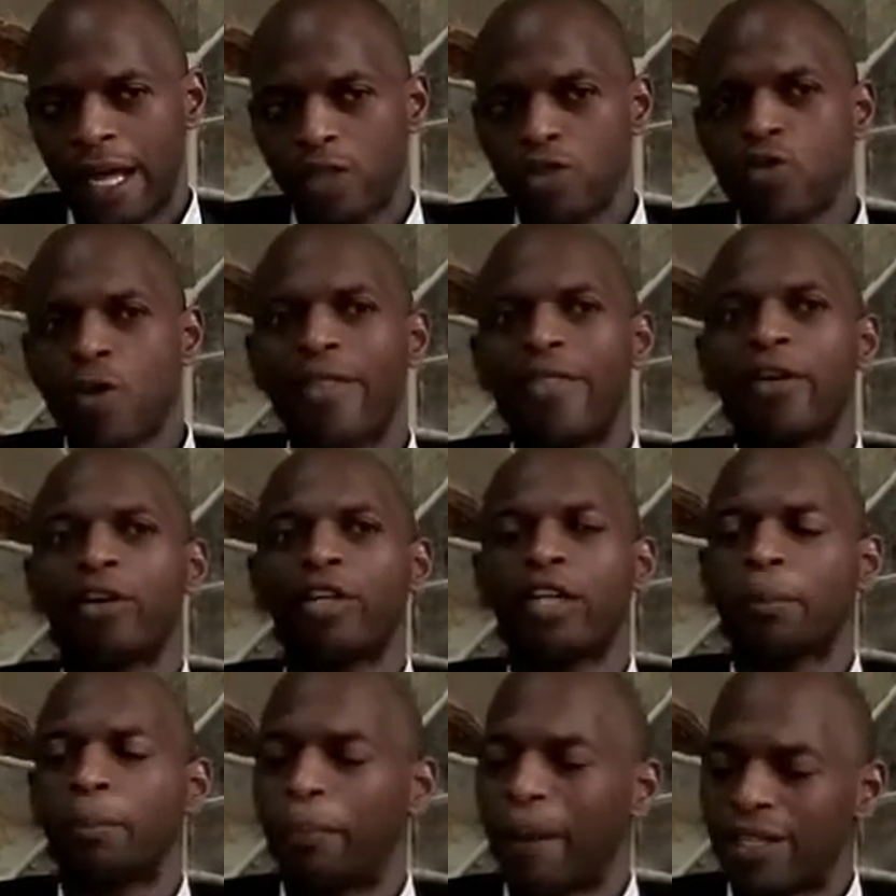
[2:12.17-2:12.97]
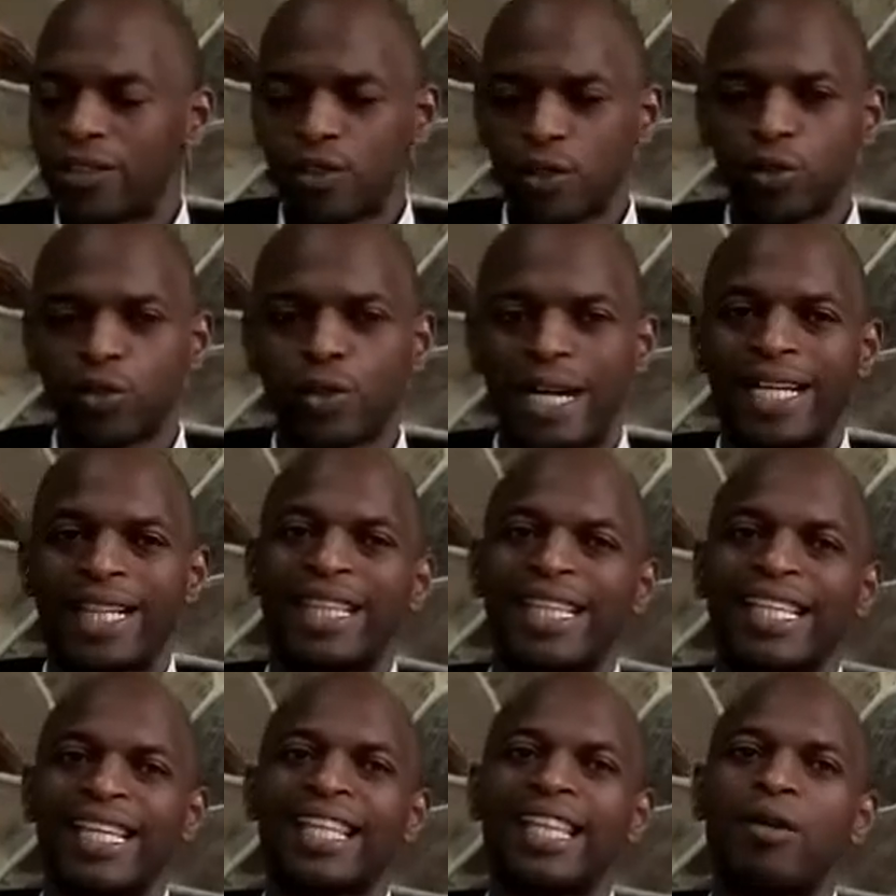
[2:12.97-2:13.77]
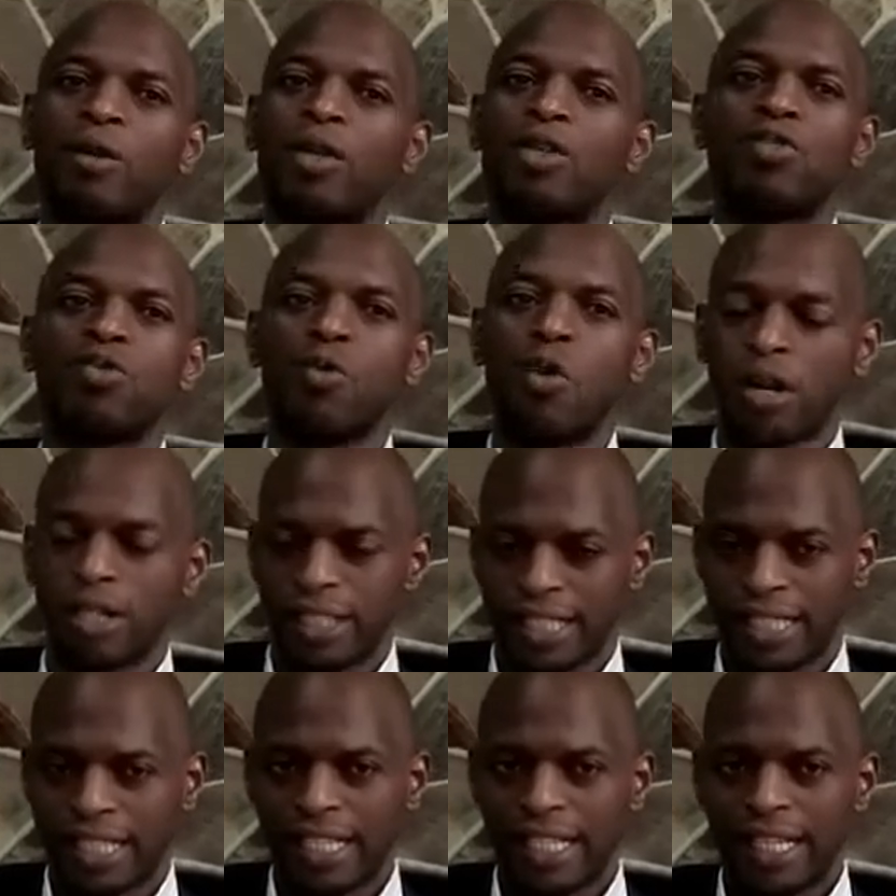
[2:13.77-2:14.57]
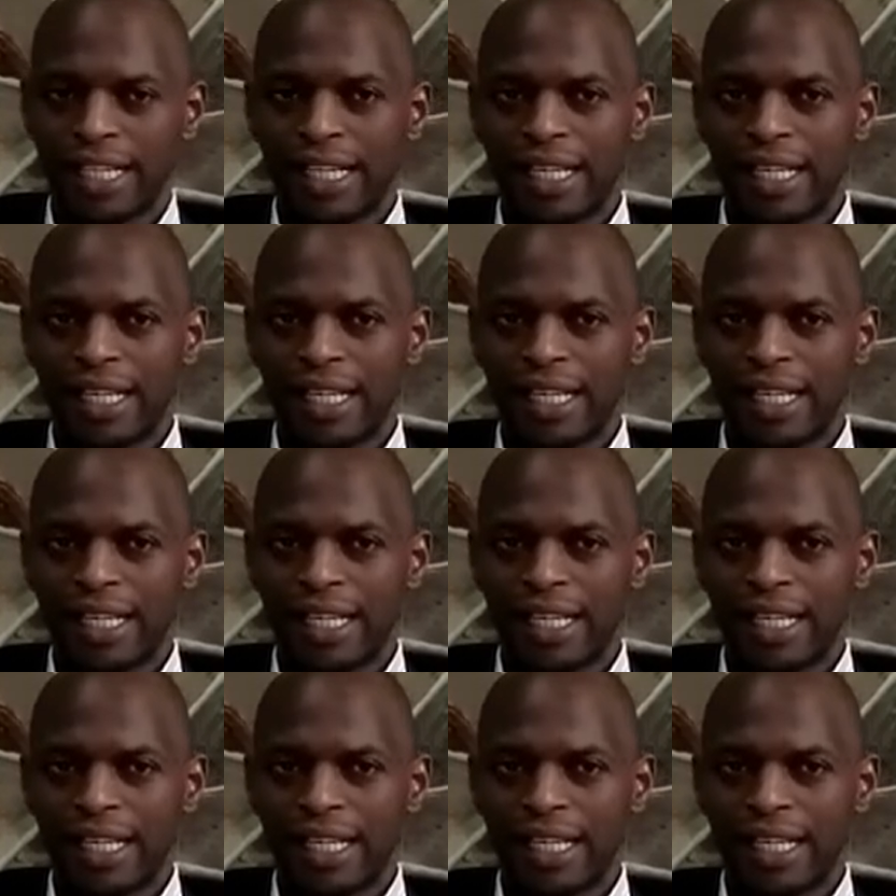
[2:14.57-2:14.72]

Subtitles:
You are the only person who can think the way you want.